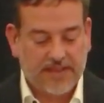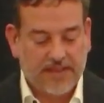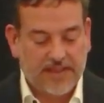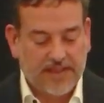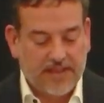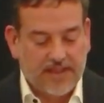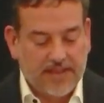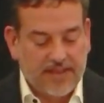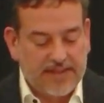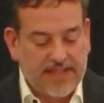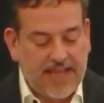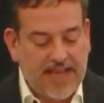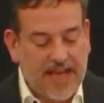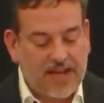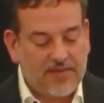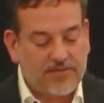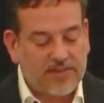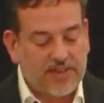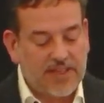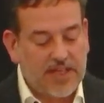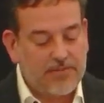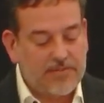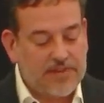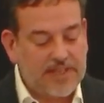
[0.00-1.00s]
They have
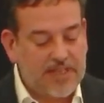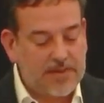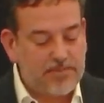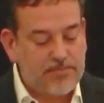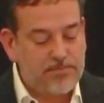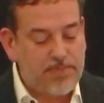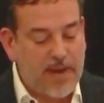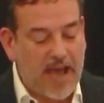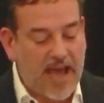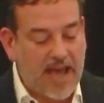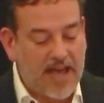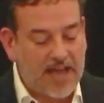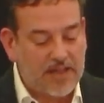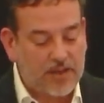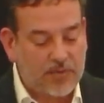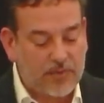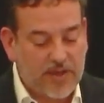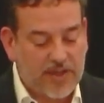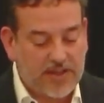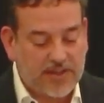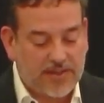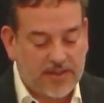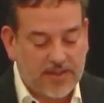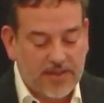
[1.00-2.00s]
limited
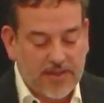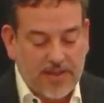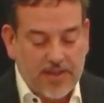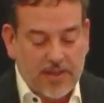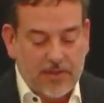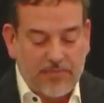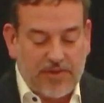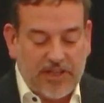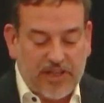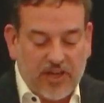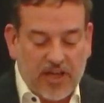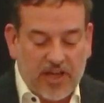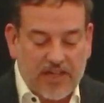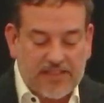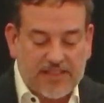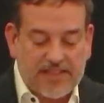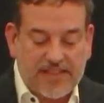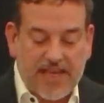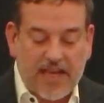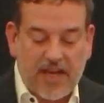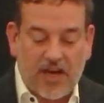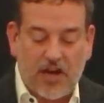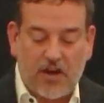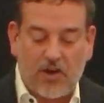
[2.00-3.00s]
bandwidth because
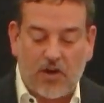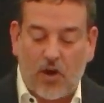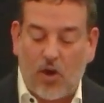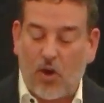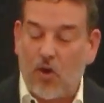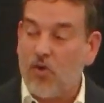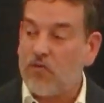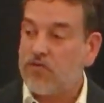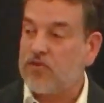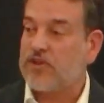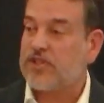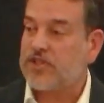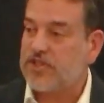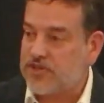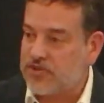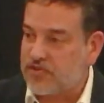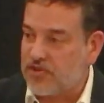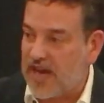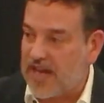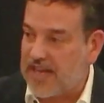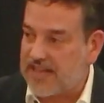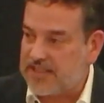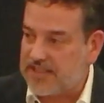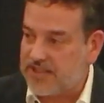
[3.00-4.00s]
they are
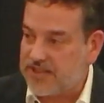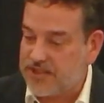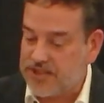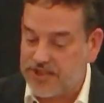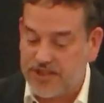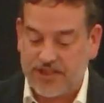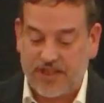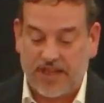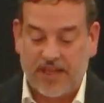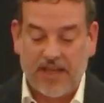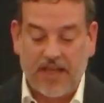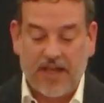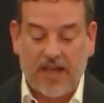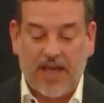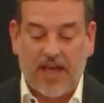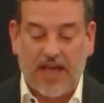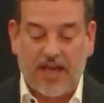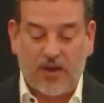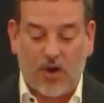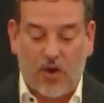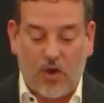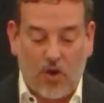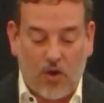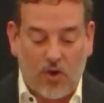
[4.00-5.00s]
overstretched and
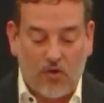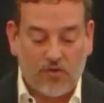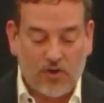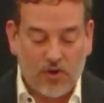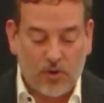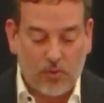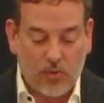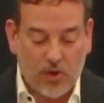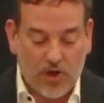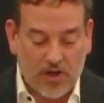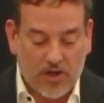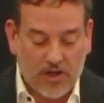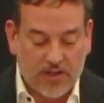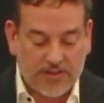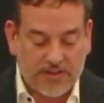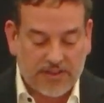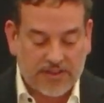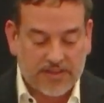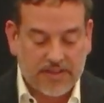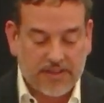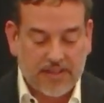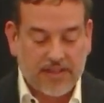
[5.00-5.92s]
overworked.